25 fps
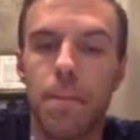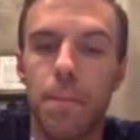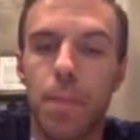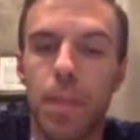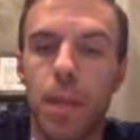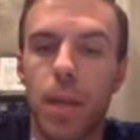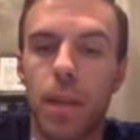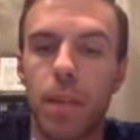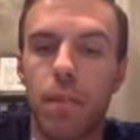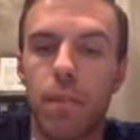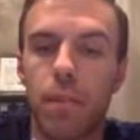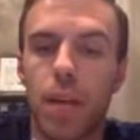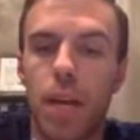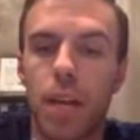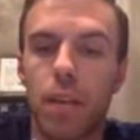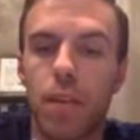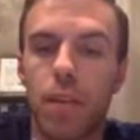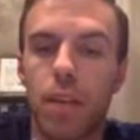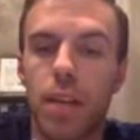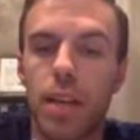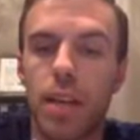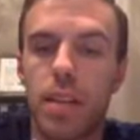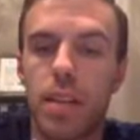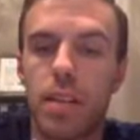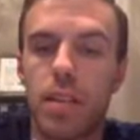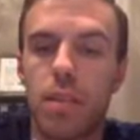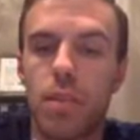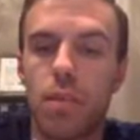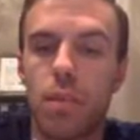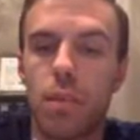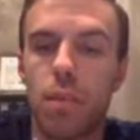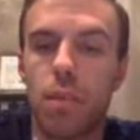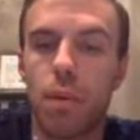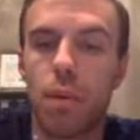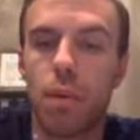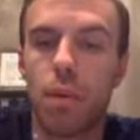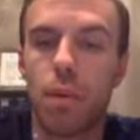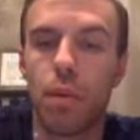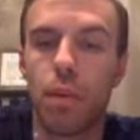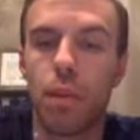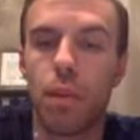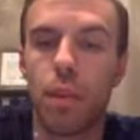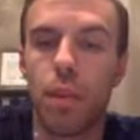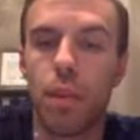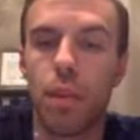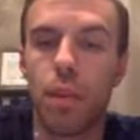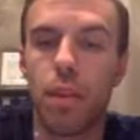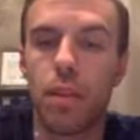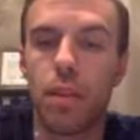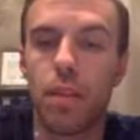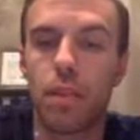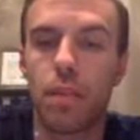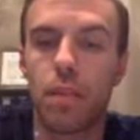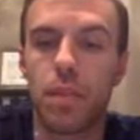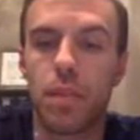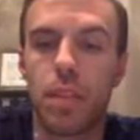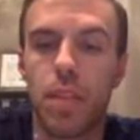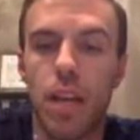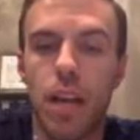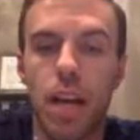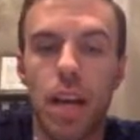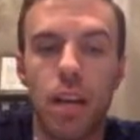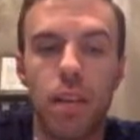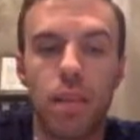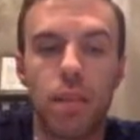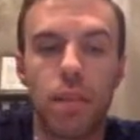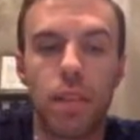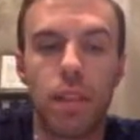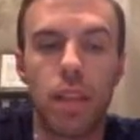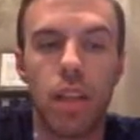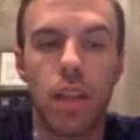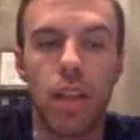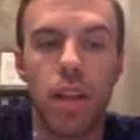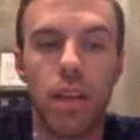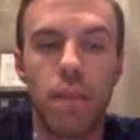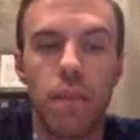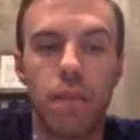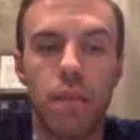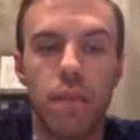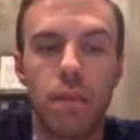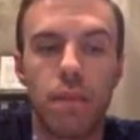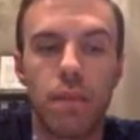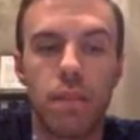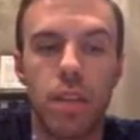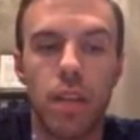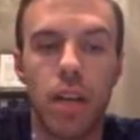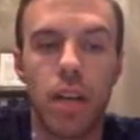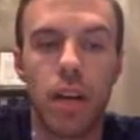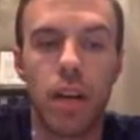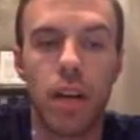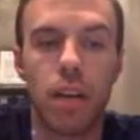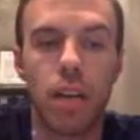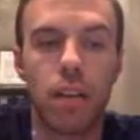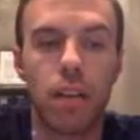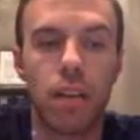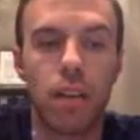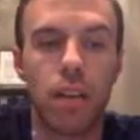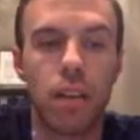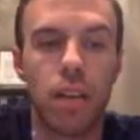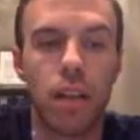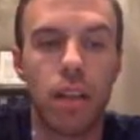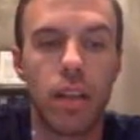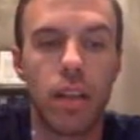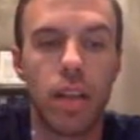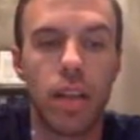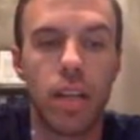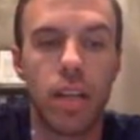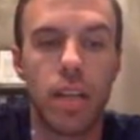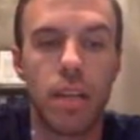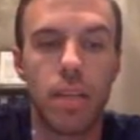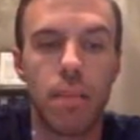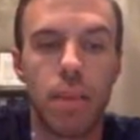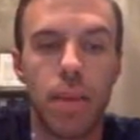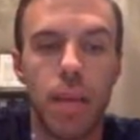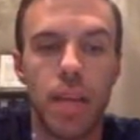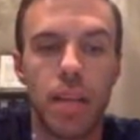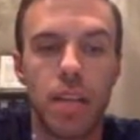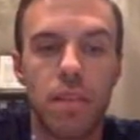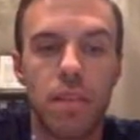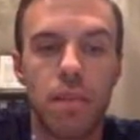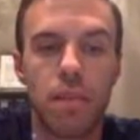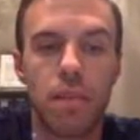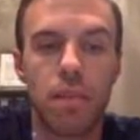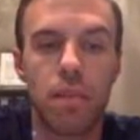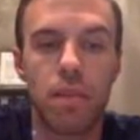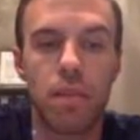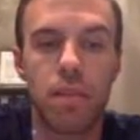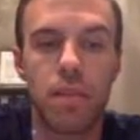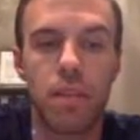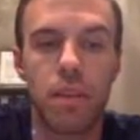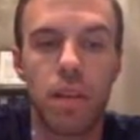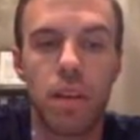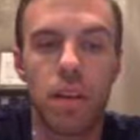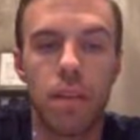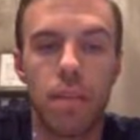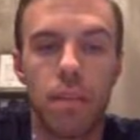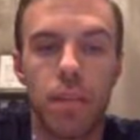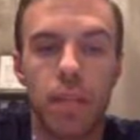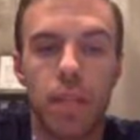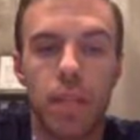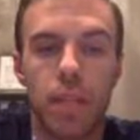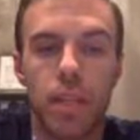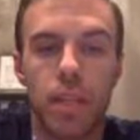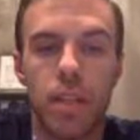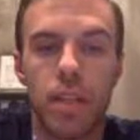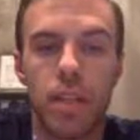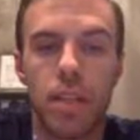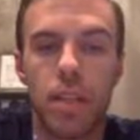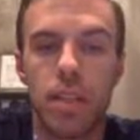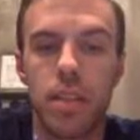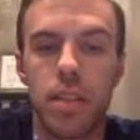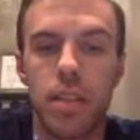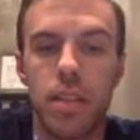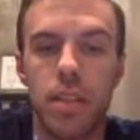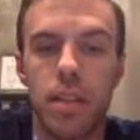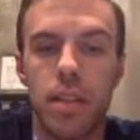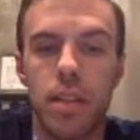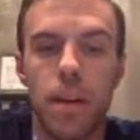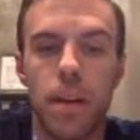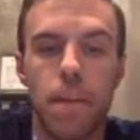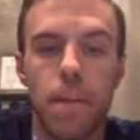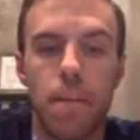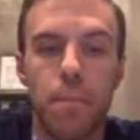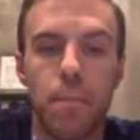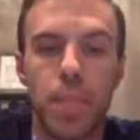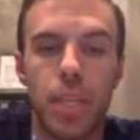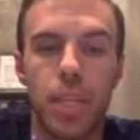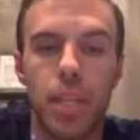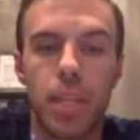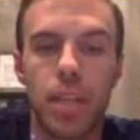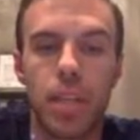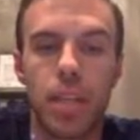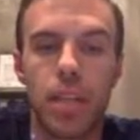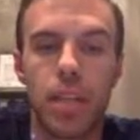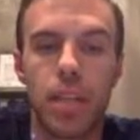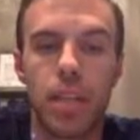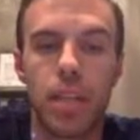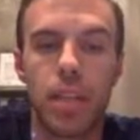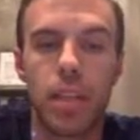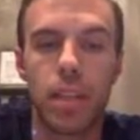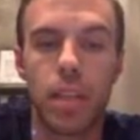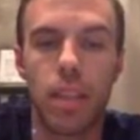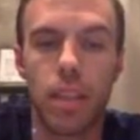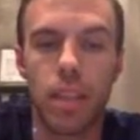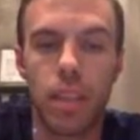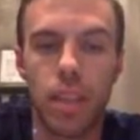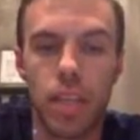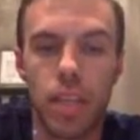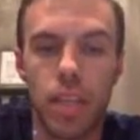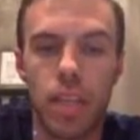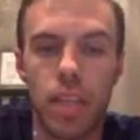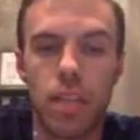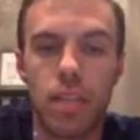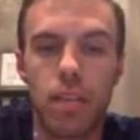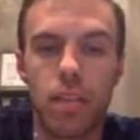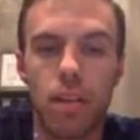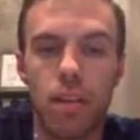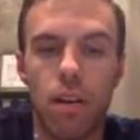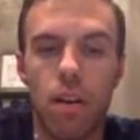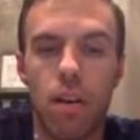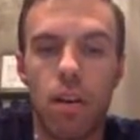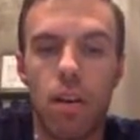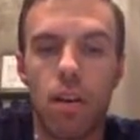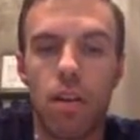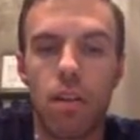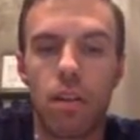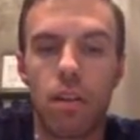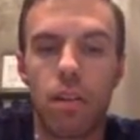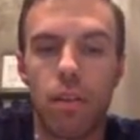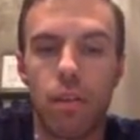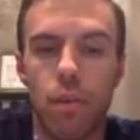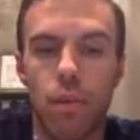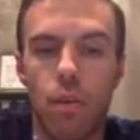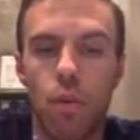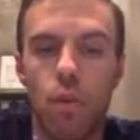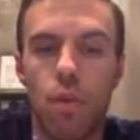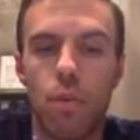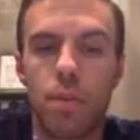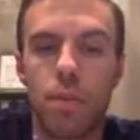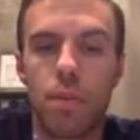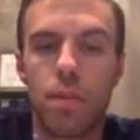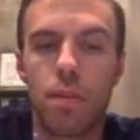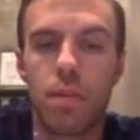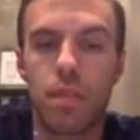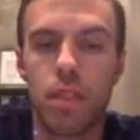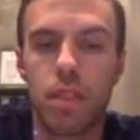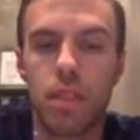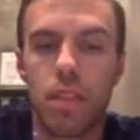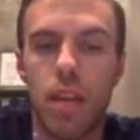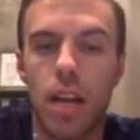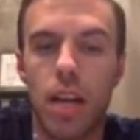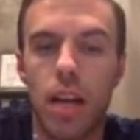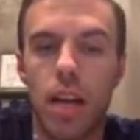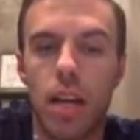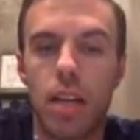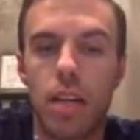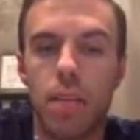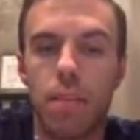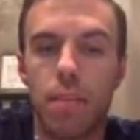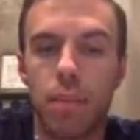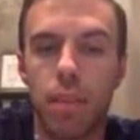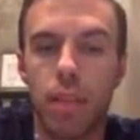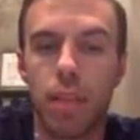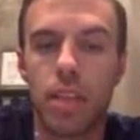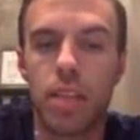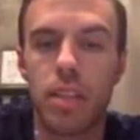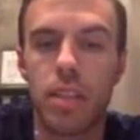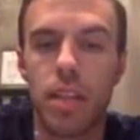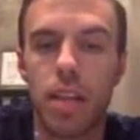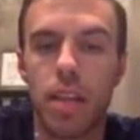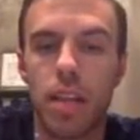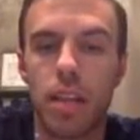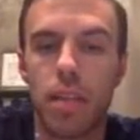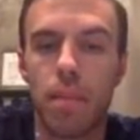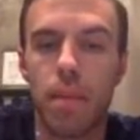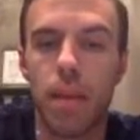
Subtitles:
The father has to uphold this facade of a lifestyle that he paints for his son, because these are the norms of society placed on the